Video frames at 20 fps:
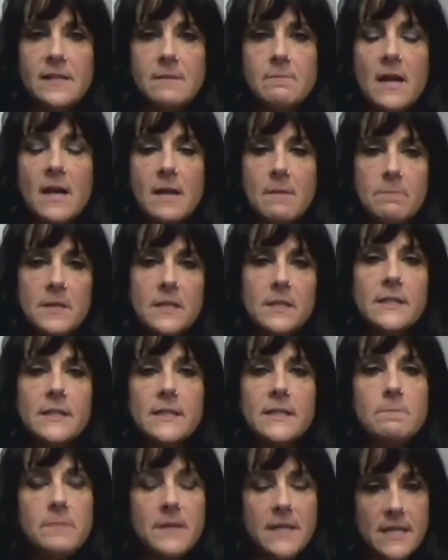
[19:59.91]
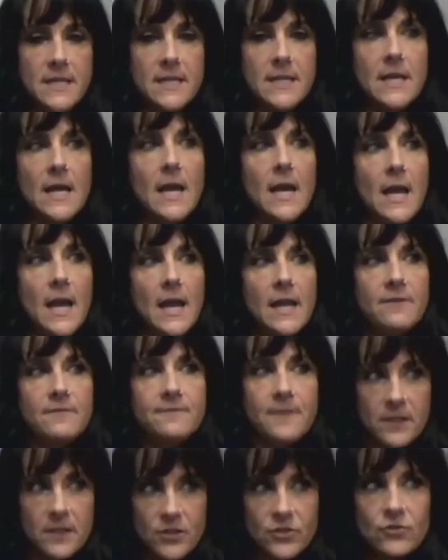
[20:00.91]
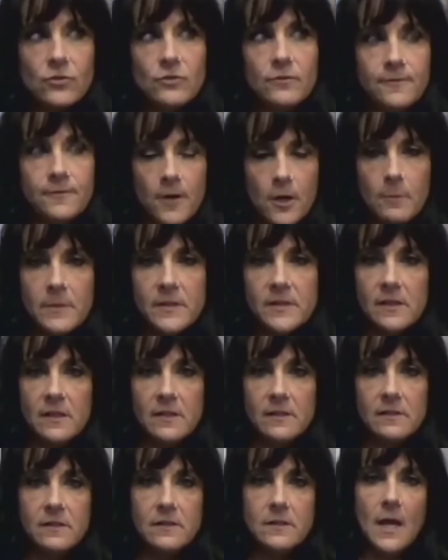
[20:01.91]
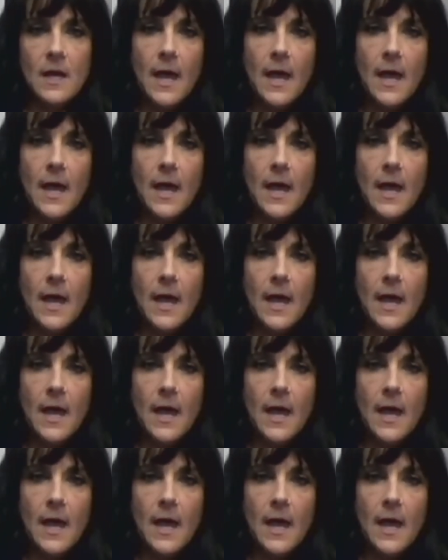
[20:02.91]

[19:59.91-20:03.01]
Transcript: in my ability to be a functional pharmacist to